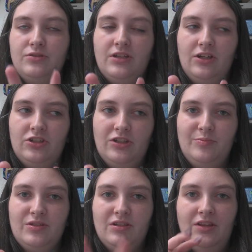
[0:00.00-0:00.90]

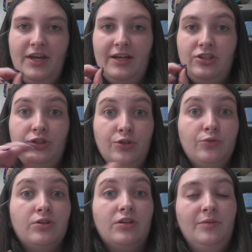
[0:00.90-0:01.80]
scholarships that
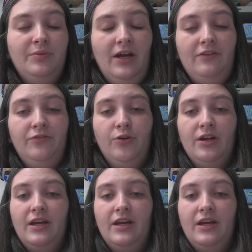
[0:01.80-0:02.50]
you could apply for,